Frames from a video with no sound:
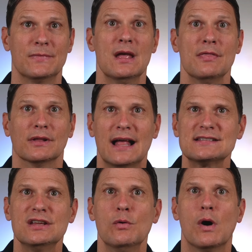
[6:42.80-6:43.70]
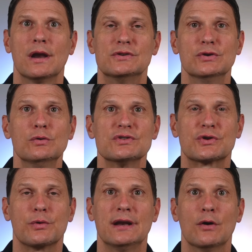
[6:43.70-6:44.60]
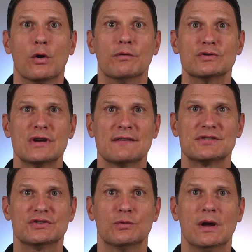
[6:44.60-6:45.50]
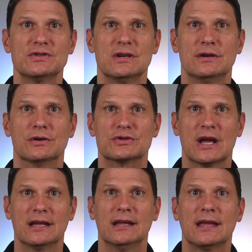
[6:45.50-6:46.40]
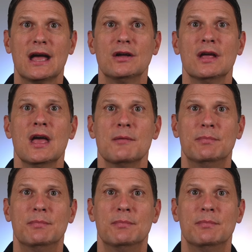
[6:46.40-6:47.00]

The last thing you want to do is create an overdraft situation in your checking account